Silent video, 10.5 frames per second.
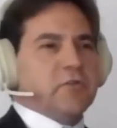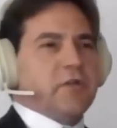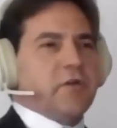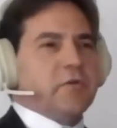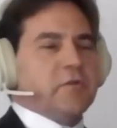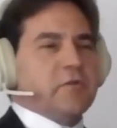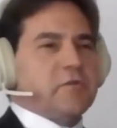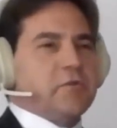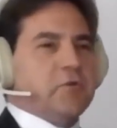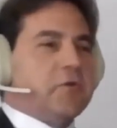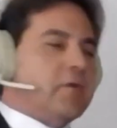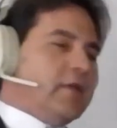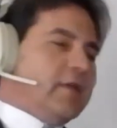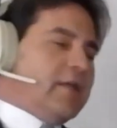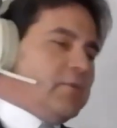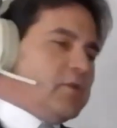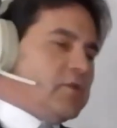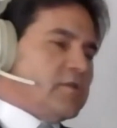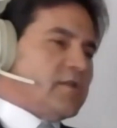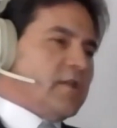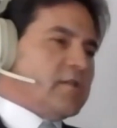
or tokens or images.